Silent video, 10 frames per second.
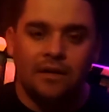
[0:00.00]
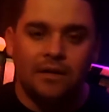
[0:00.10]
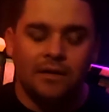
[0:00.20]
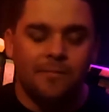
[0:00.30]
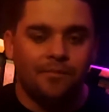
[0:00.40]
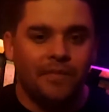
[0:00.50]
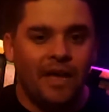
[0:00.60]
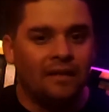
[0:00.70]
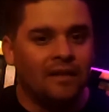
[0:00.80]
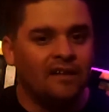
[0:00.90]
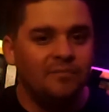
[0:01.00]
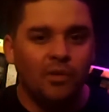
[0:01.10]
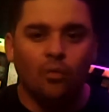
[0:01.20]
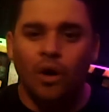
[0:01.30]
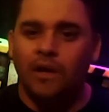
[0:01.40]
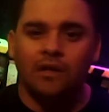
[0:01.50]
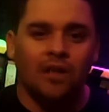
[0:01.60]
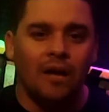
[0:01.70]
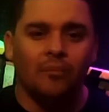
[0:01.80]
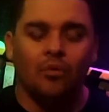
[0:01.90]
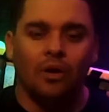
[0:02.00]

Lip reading: that left me wanting a lot